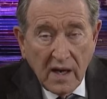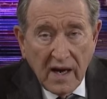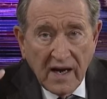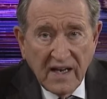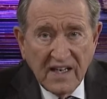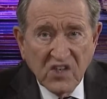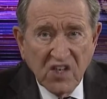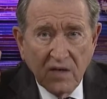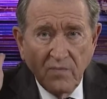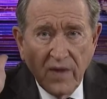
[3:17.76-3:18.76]
And he
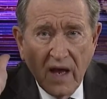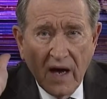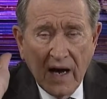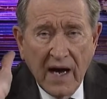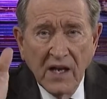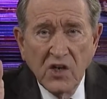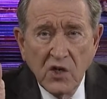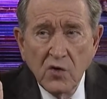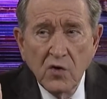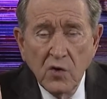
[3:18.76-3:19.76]
said, I
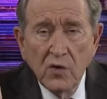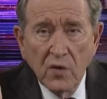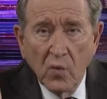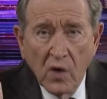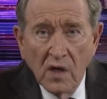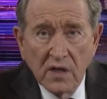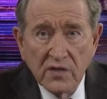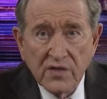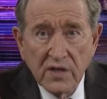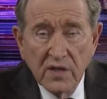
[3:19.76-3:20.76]
knew who it
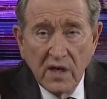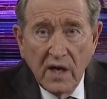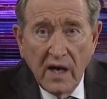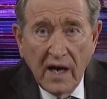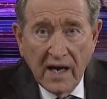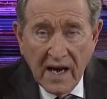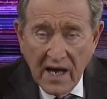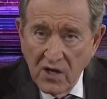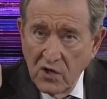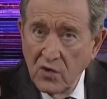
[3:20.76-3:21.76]
was and I
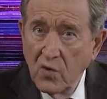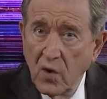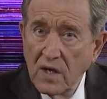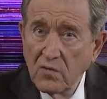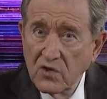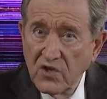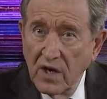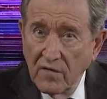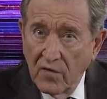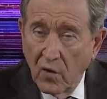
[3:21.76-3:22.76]
knew what he was
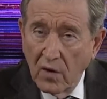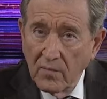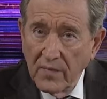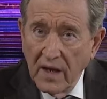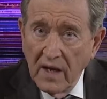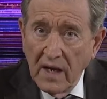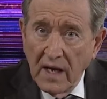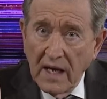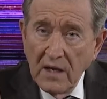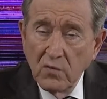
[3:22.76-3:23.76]
there for.
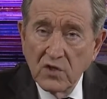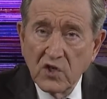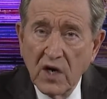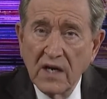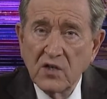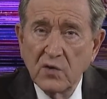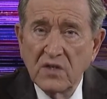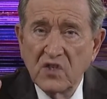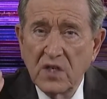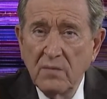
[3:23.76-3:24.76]
He was trying to
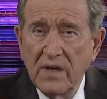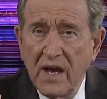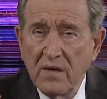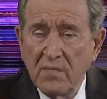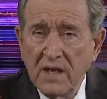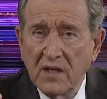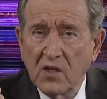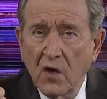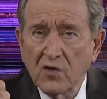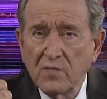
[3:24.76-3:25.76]
intimidate me and
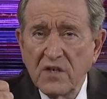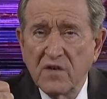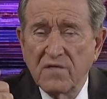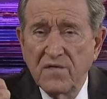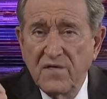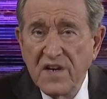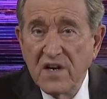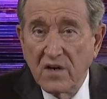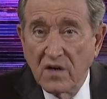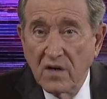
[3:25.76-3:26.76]
cause me to
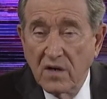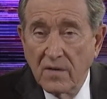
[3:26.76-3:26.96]
fear